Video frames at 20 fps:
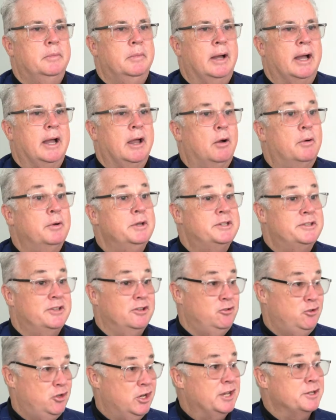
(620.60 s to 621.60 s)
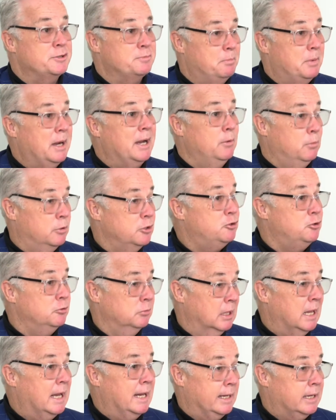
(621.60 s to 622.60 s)
I always suggest buy what
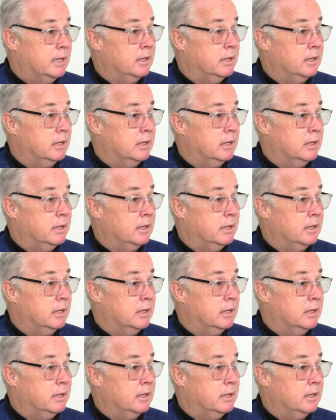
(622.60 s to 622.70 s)
you like.